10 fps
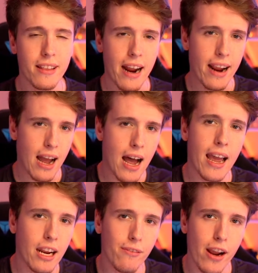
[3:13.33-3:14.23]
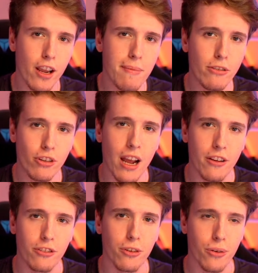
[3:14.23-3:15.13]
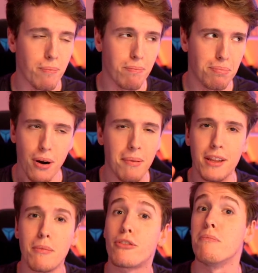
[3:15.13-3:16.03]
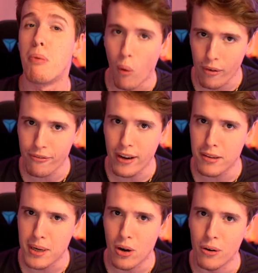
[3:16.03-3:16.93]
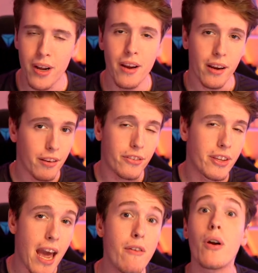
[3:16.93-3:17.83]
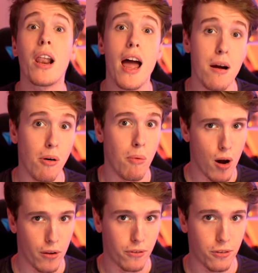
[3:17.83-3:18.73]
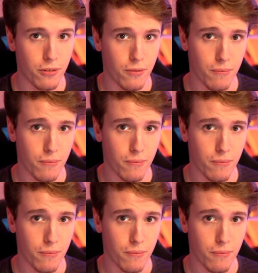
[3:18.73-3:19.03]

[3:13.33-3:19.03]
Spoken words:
that I highly recommend you guys do, and probably the most important thing of them all, is get reliable mods. I